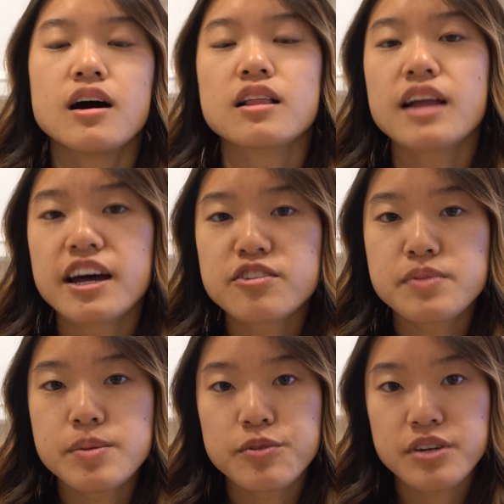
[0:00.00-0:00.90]
A lot of
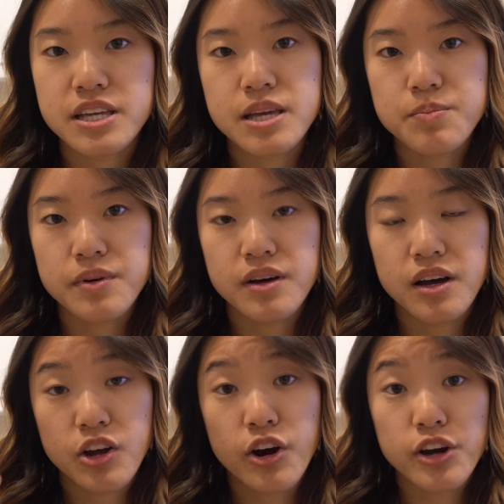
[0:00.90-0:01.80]
people keep
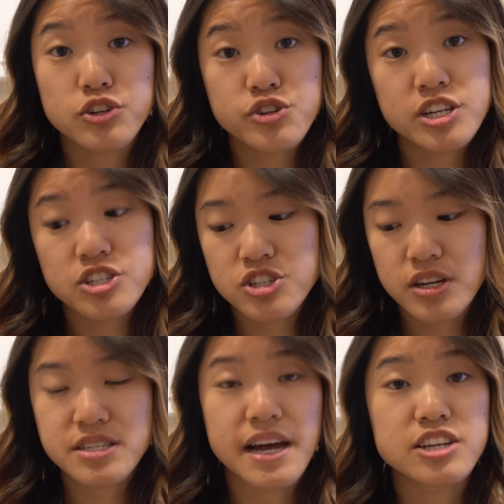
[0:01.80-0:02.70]
a cartridge
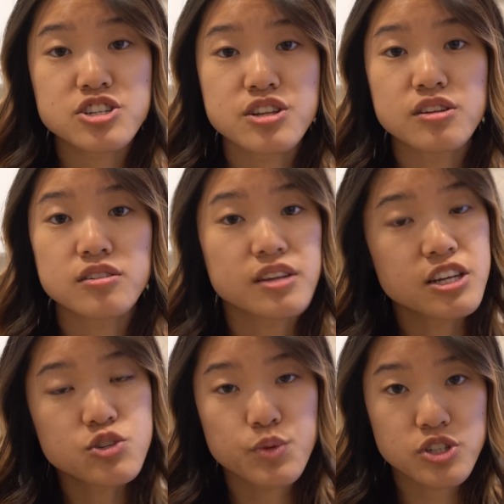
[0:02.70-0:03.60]
attached to their
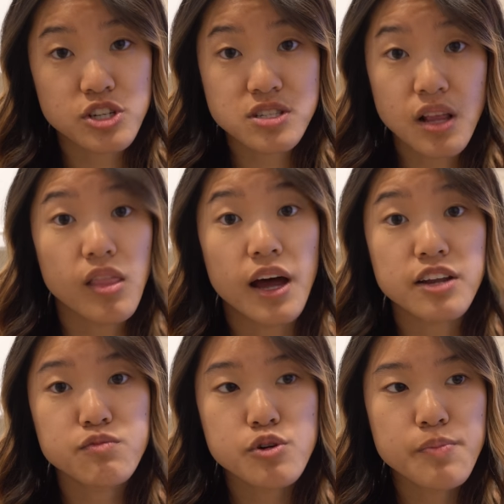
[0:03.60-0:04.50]
leash with just a lot
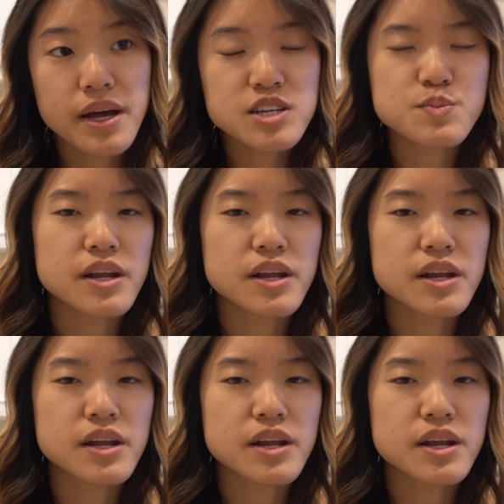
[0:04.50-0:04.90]
of poop bags,